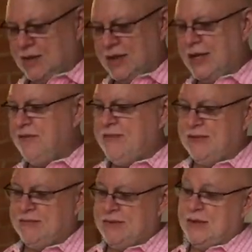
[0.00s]
a lot of
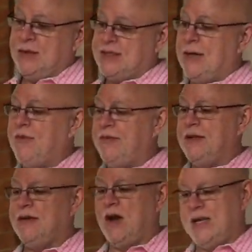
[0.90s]
it, or some of
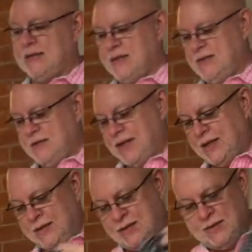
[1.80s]
it not
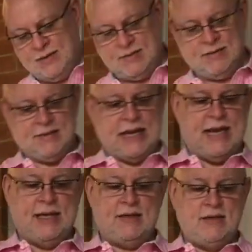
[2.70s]

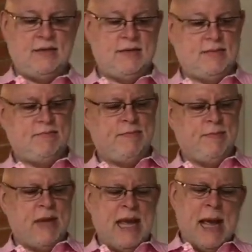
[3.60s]
tagged.
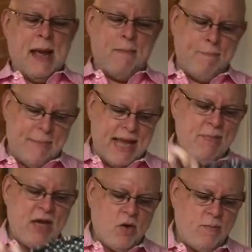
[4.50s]

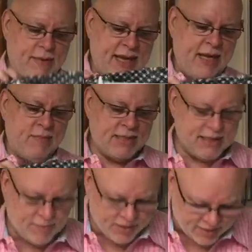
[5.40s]
Maybe homemade, but some